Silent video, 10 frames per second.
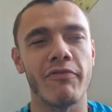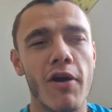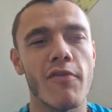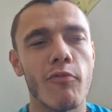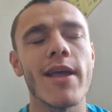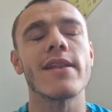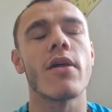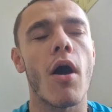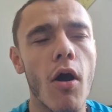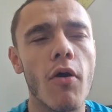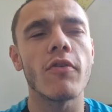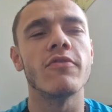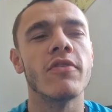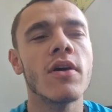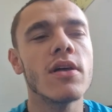first win of
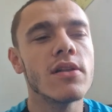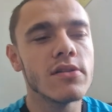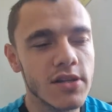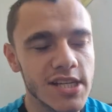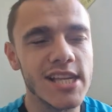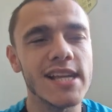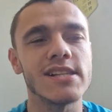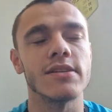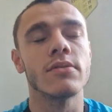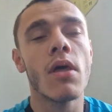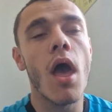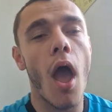the season.